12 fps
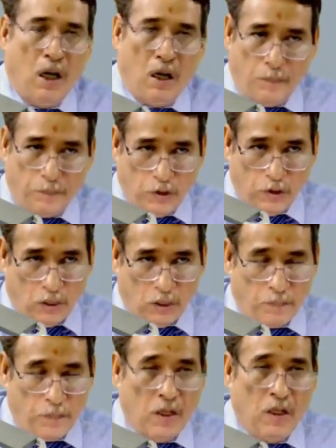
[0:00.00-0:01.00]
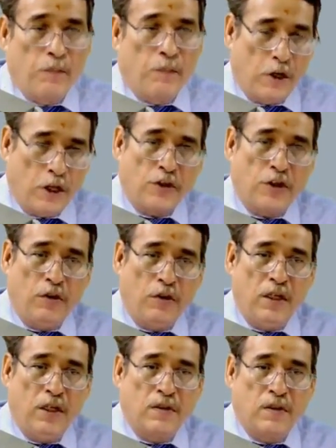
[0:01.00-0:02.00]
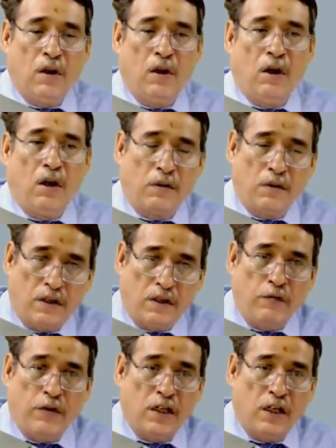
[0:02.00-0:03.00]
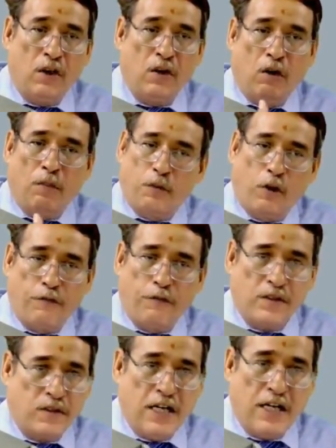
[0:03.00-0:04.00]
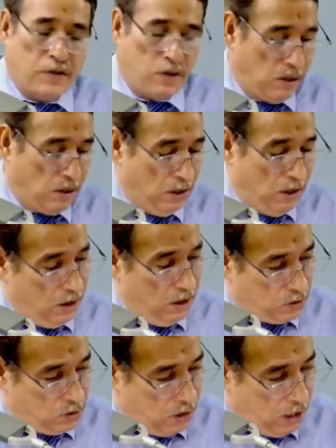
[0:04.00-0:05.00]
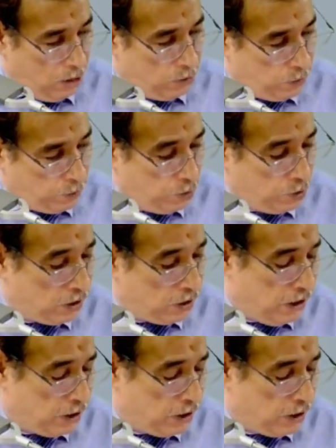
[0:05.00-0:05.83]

your production units or dividend or profits, that's all. So output, it